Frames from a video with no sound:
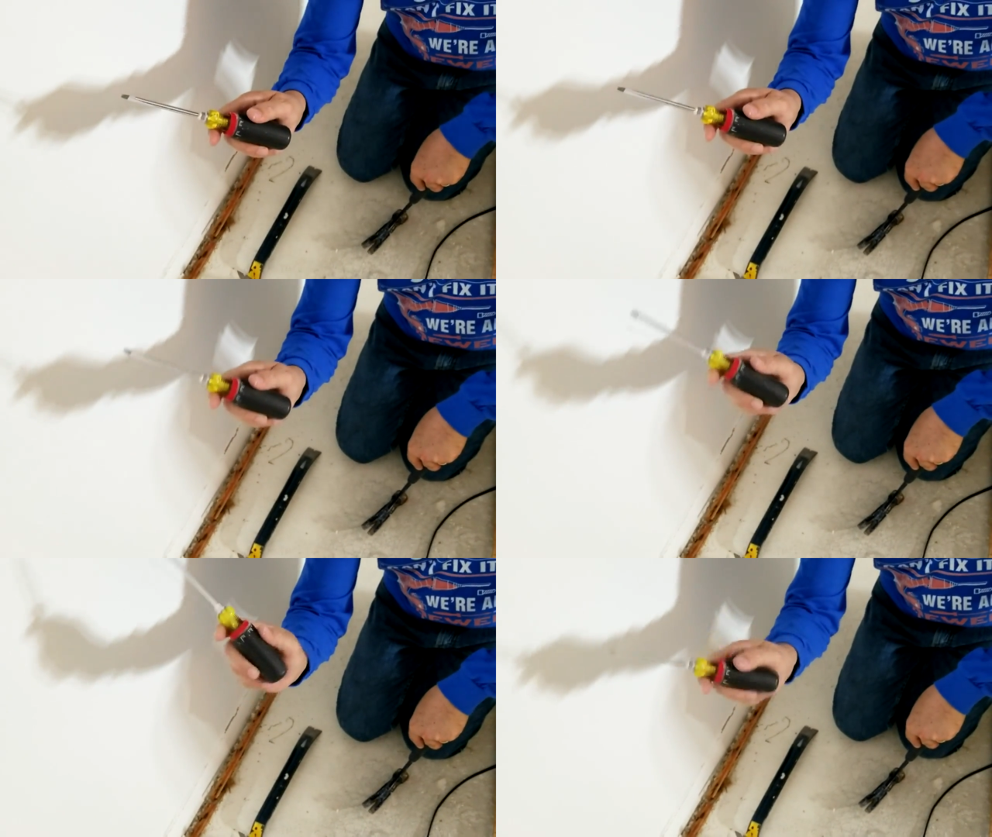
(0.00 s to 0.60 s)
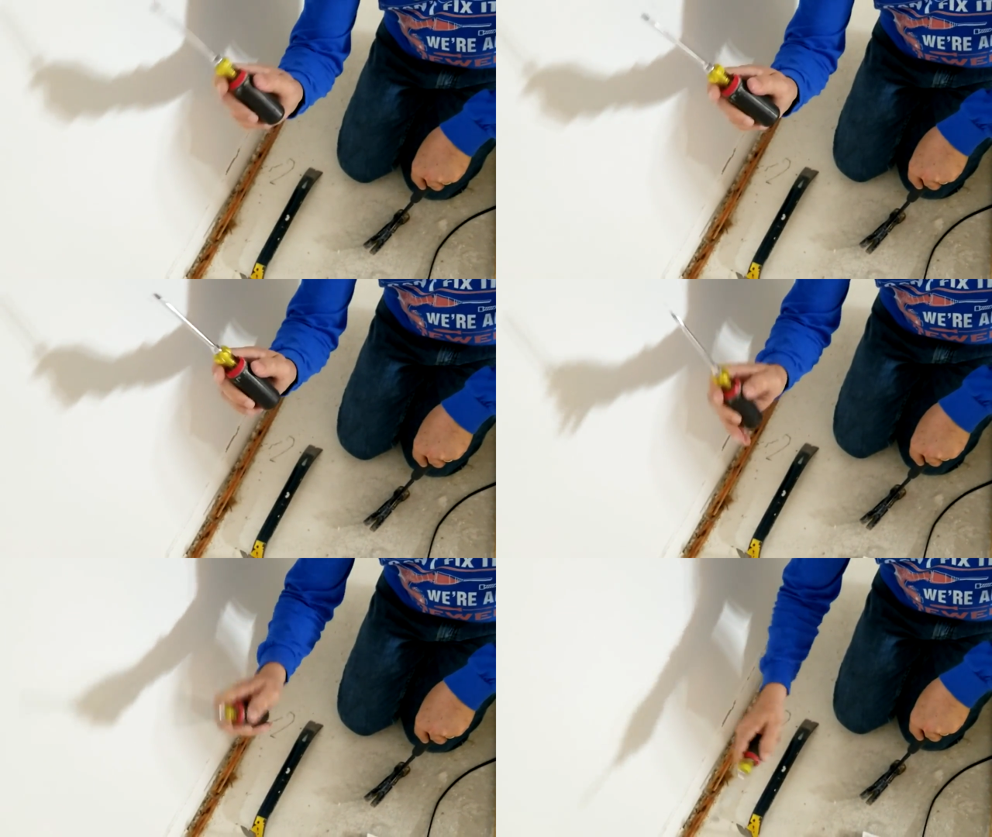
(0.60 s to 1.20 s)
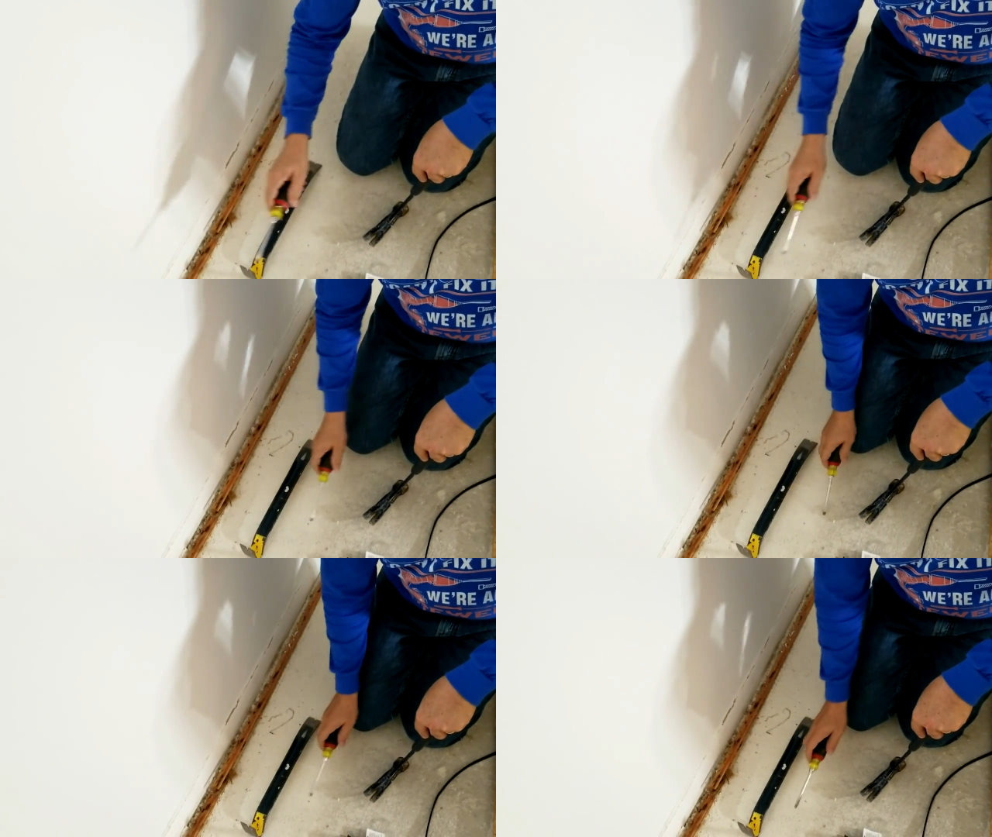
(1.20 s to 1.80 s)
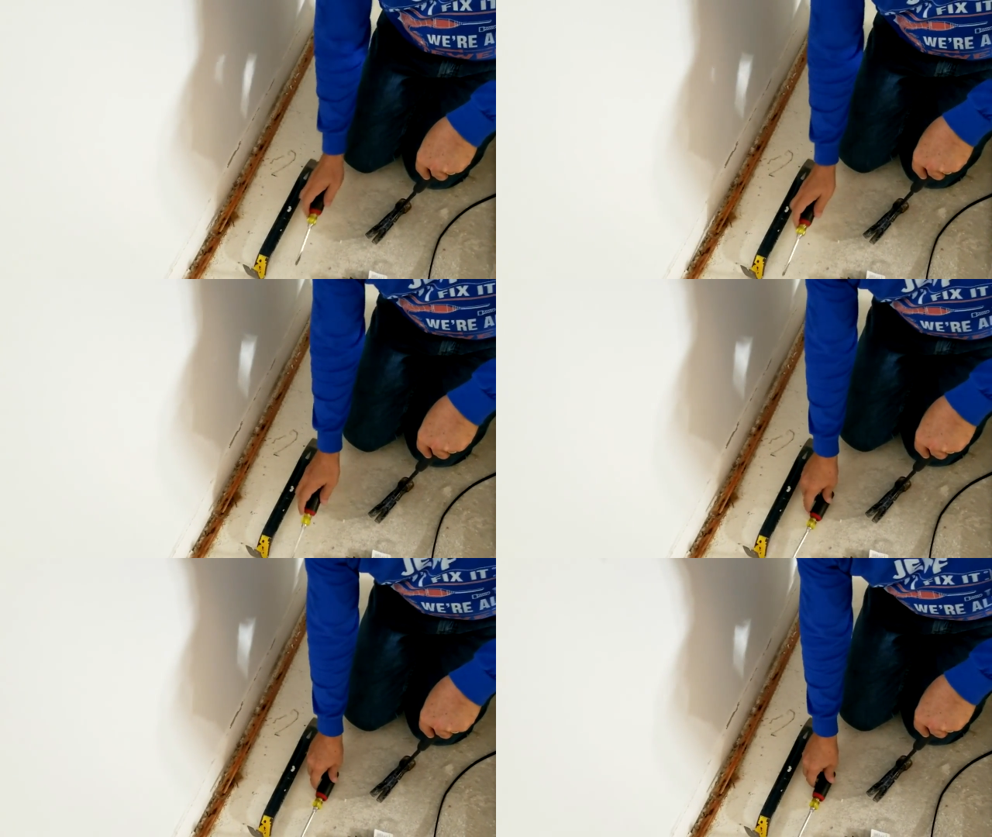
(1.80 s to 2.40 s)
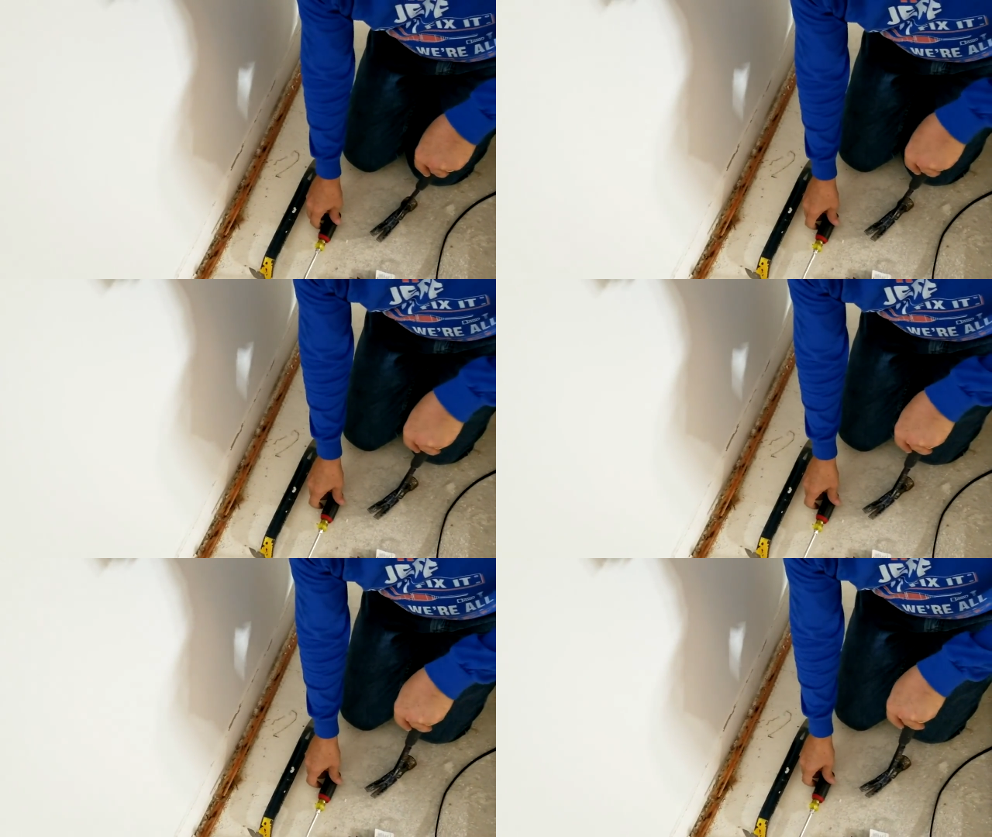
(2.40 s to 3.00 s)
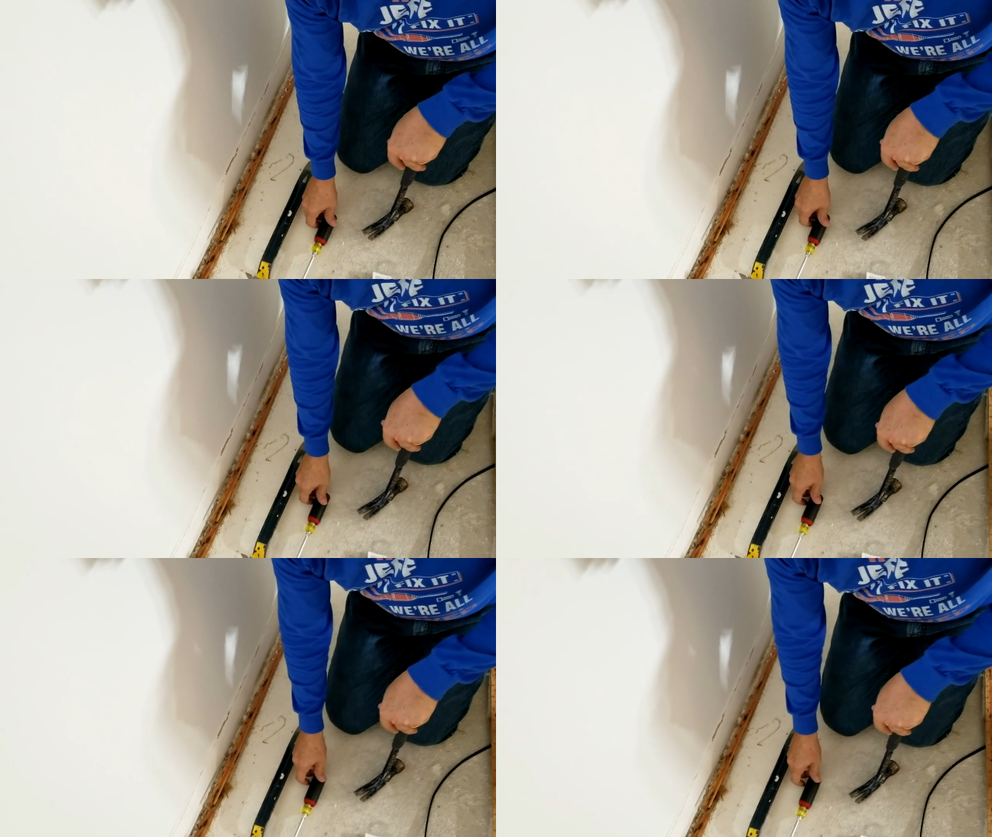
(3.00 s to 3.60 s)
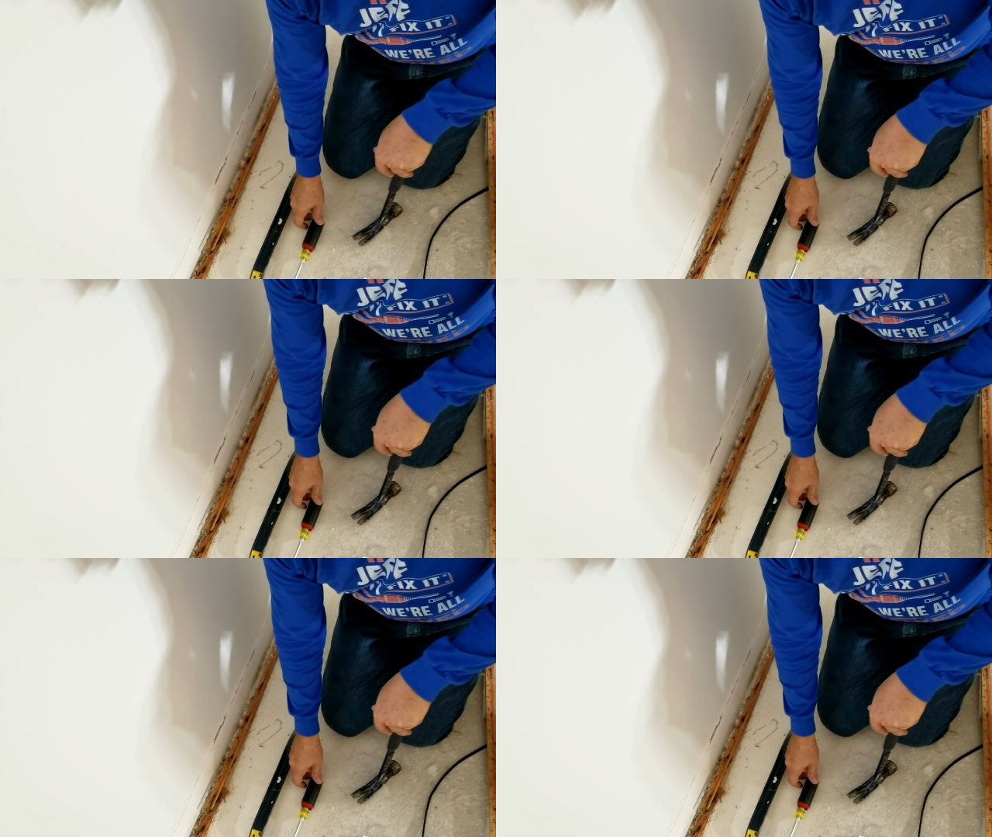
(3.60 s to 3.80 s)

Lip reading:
(no speaker visible)